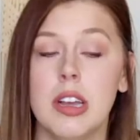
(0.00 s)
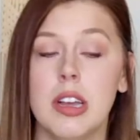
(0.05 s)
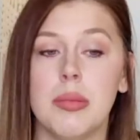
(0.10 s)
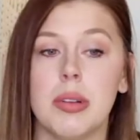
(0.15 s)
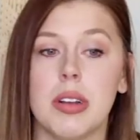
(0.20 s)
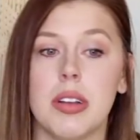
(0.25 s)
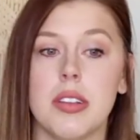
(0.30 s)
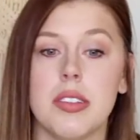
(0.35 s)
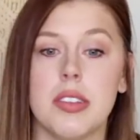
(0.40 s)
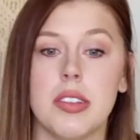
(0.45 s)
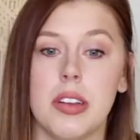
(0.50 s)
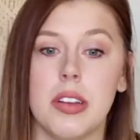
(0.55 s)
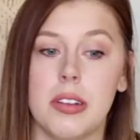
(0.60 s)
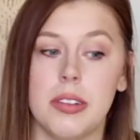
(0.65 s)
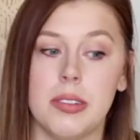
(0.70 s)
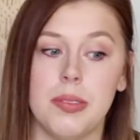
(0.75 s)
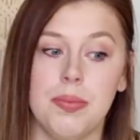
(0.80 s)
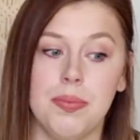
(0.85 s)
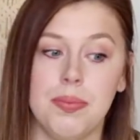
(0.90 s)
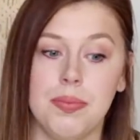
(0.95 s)
but
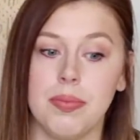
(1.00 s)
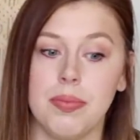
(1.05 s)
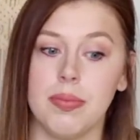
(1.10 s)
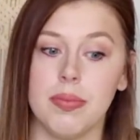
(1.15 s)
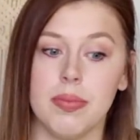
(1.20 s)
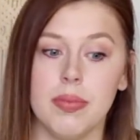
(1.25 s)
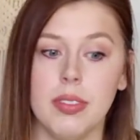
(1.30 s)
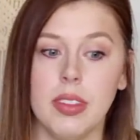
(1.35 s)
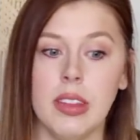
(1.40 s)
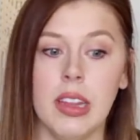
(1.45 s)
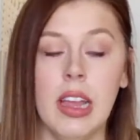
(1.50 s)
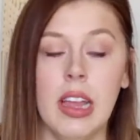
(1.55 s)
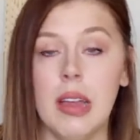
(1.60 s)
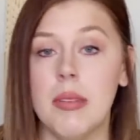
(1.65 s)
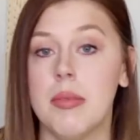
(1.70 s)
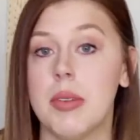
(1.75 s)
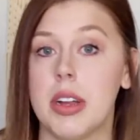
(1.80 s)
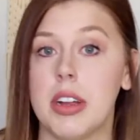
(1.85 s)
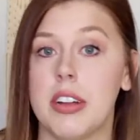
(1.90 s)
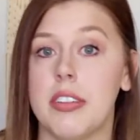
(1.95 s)
also
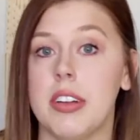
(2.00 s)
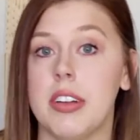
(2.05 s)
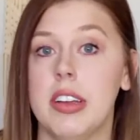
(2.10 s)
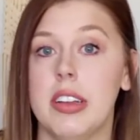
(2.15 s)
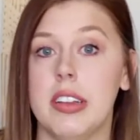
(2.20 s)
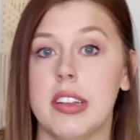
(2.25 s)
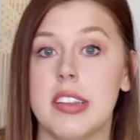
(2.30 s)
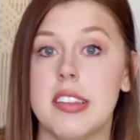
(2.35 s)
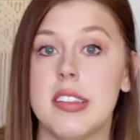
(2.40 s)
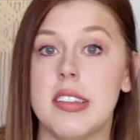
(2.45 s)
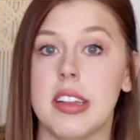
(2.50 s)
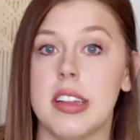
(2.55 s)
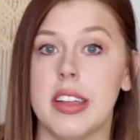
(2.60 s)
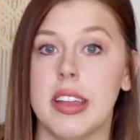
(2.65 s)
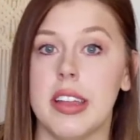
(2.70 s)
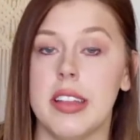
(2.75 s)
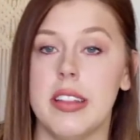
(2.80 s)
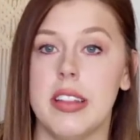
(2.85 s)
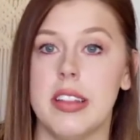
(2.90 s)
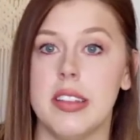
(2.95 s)
I'm very
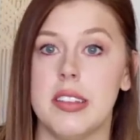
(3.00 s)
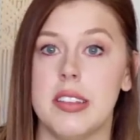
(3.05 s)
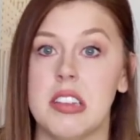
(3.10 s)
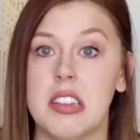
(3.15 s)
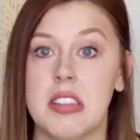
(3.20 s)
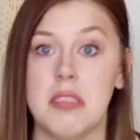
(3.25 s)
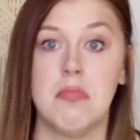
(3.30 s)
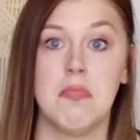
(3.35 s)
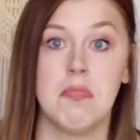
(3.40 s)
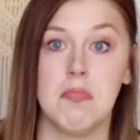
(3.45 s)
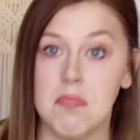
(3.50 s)
realistic in this